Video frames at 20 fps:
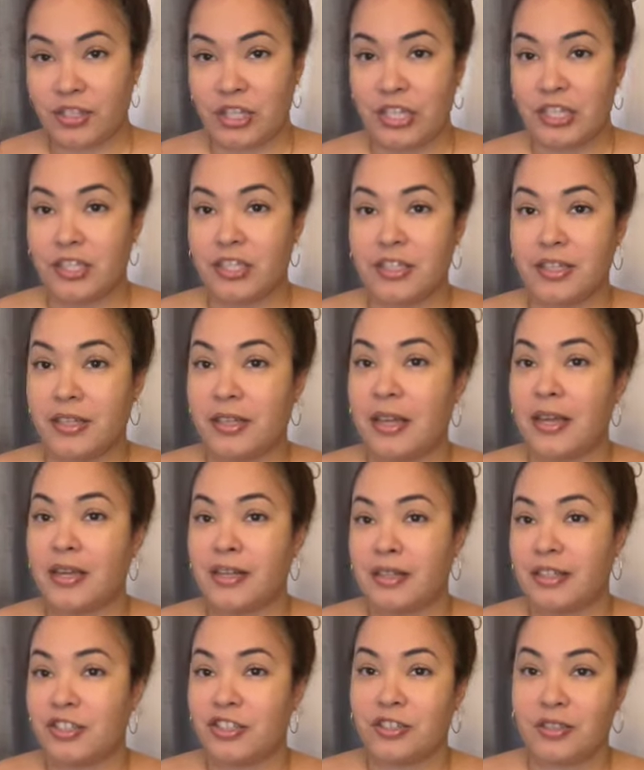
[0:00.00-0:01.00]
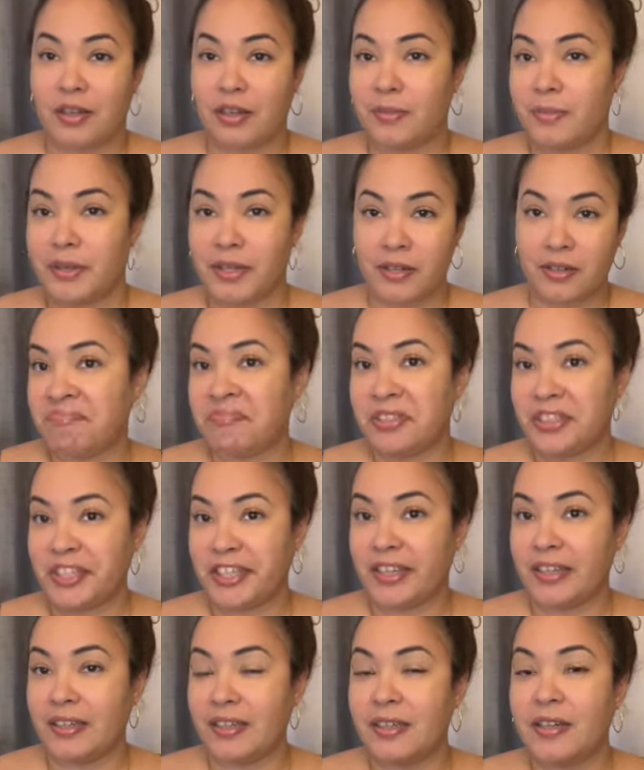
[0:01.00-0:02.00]
change to the English sub and you're
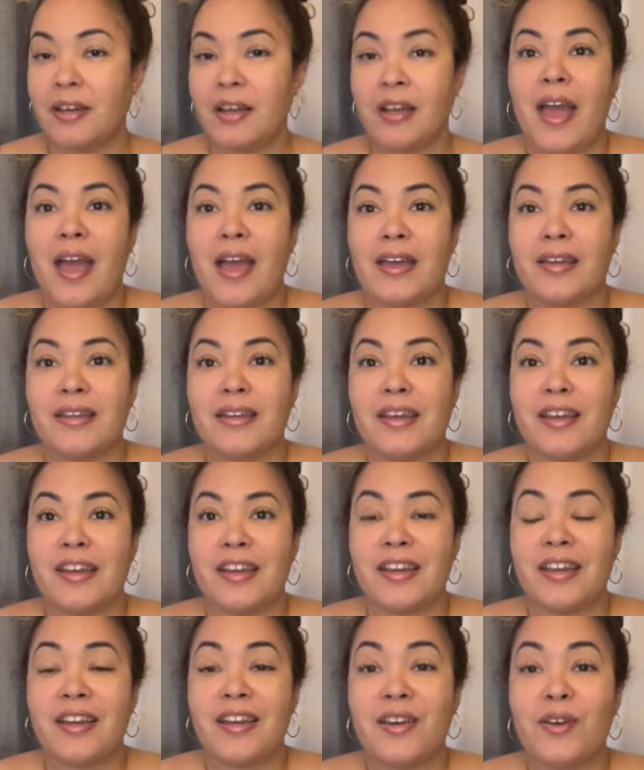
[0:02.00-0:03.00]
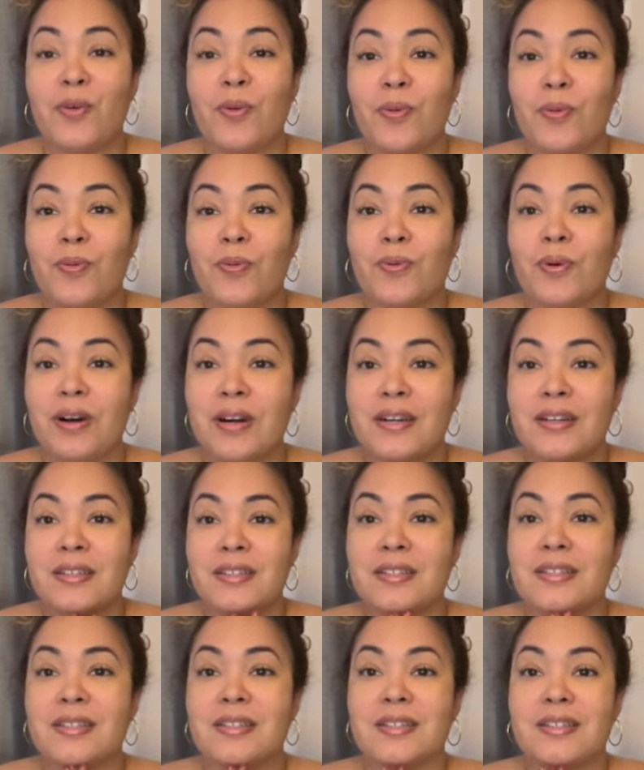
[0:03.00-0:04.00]
good. And it
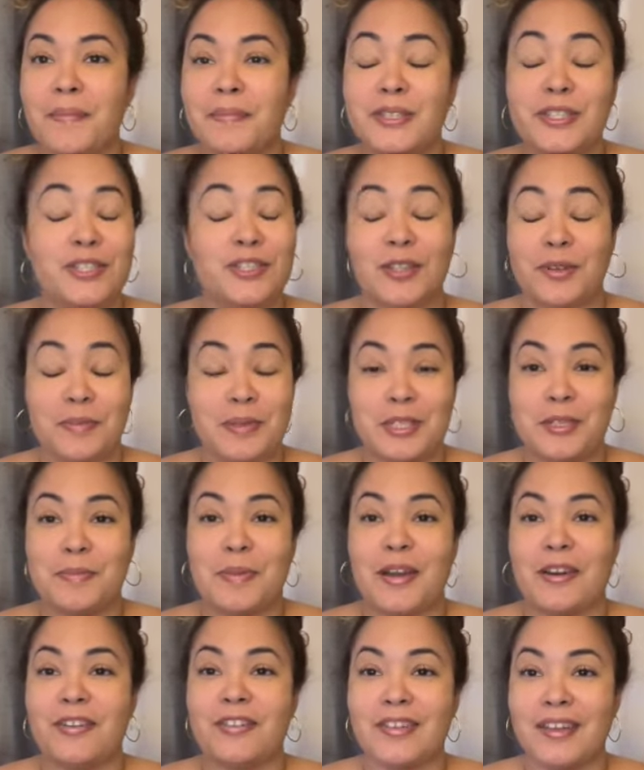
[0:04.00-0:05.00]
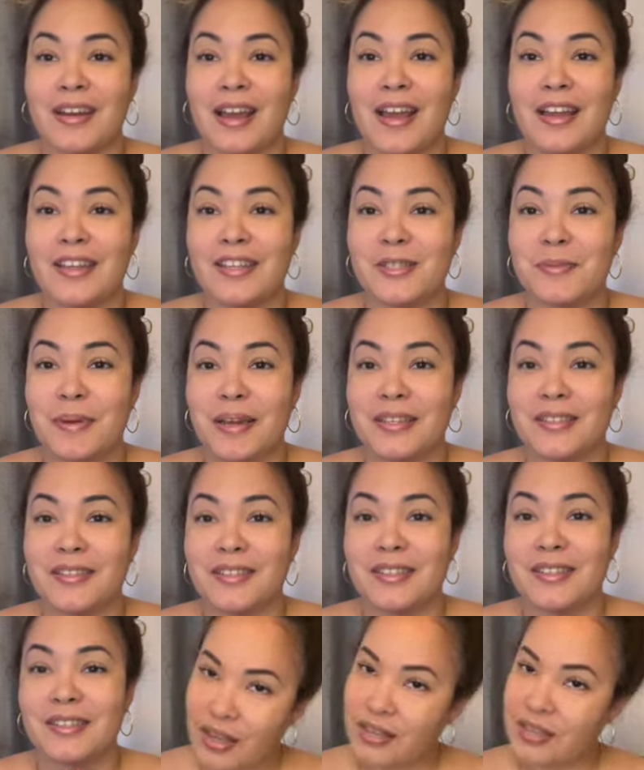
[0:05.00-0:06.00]
was so much better than I
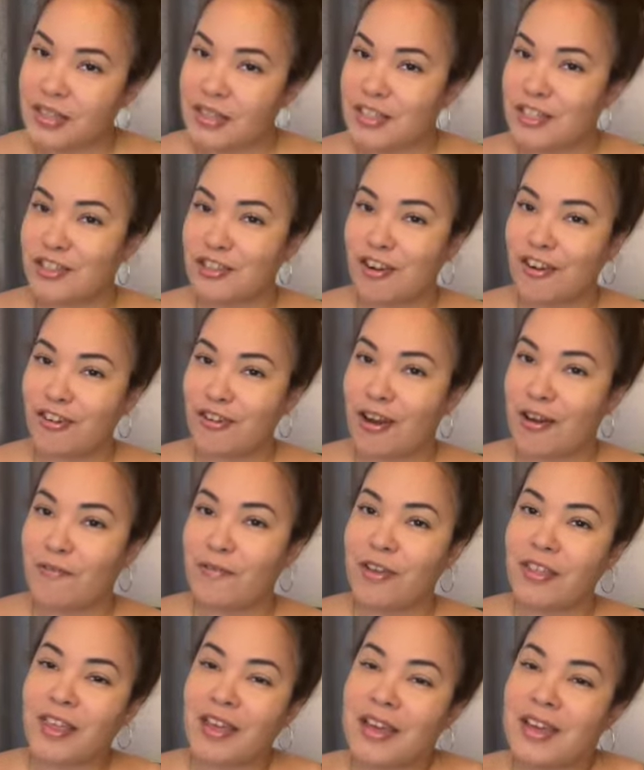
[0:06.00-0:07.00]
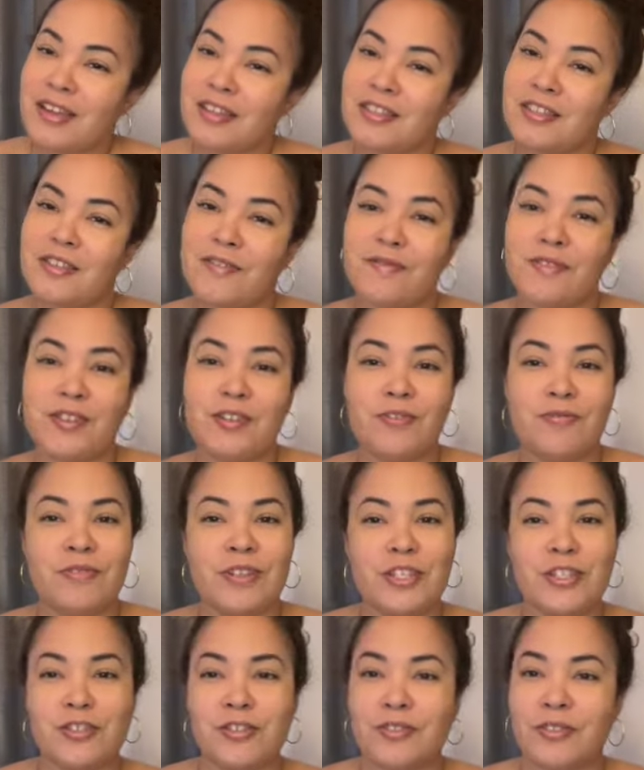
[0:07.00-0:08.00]
expected. It does start off with hints of the
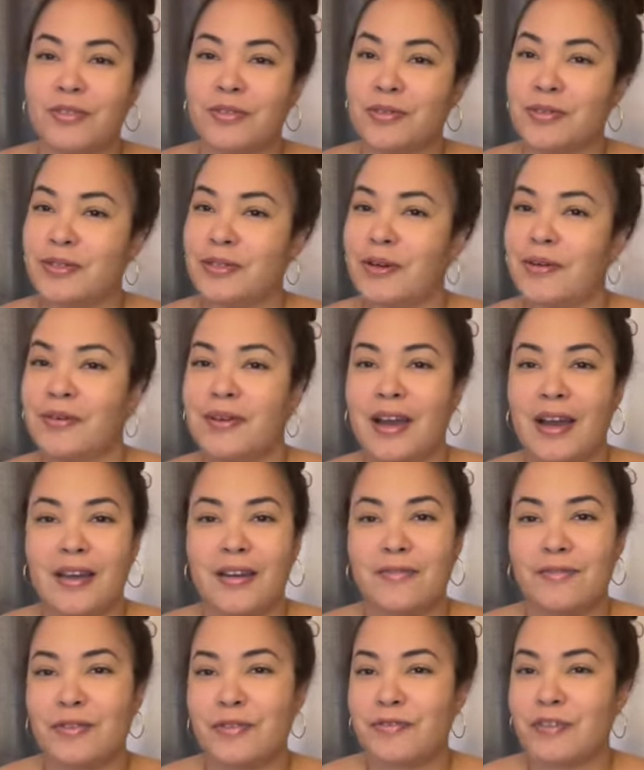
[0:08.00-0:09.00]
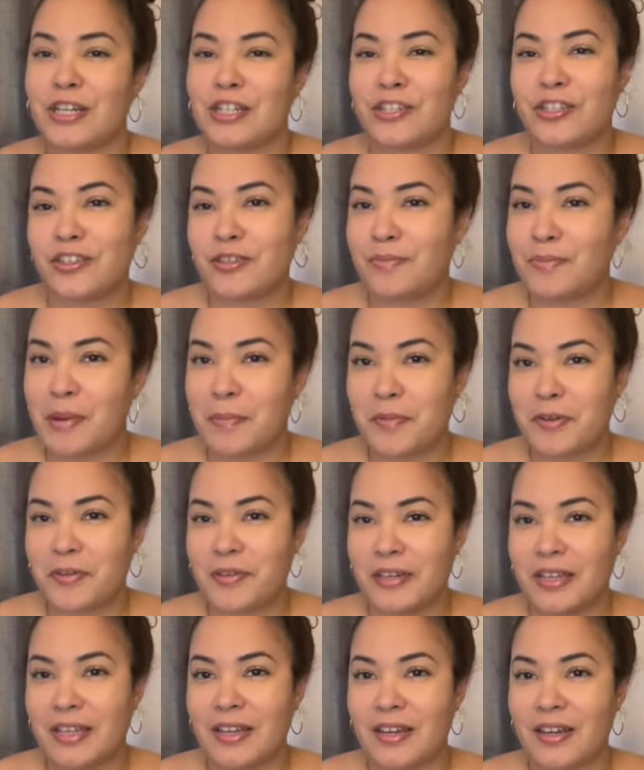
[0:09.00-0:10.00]
original, you know, kind of refreshing your
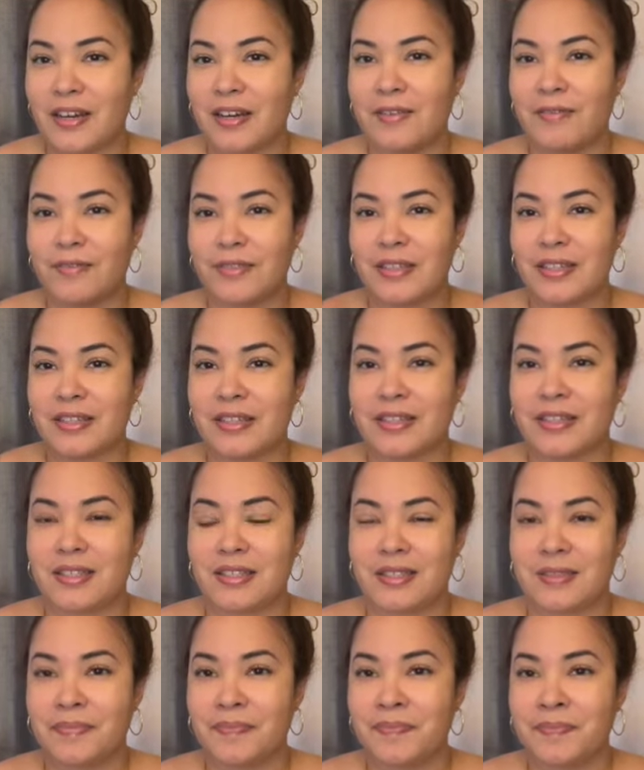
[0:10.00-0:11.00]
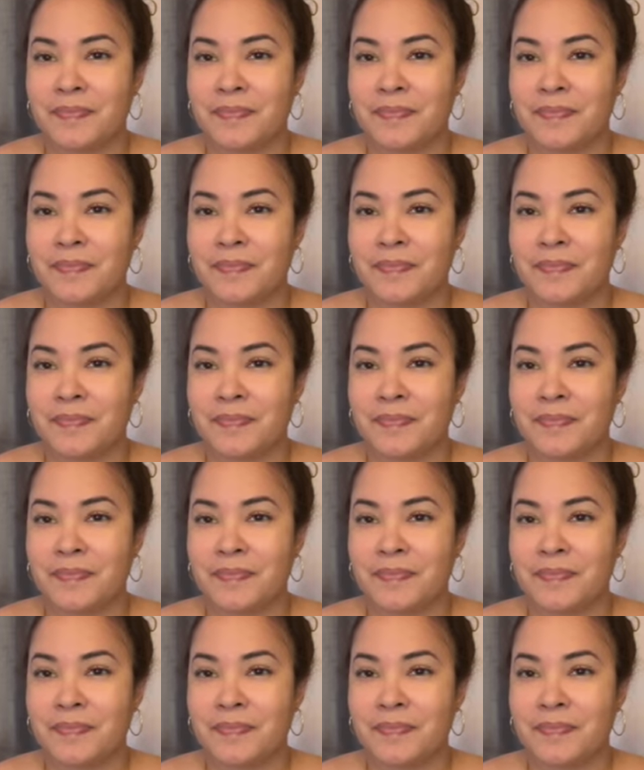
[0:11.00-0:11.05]
memory of this